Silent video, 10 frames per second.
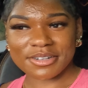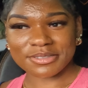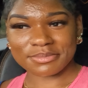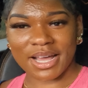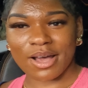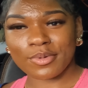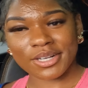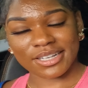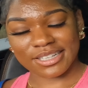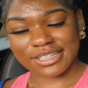Um I
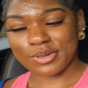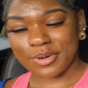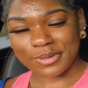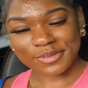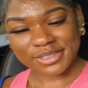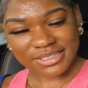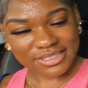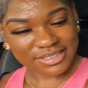work in a dental office.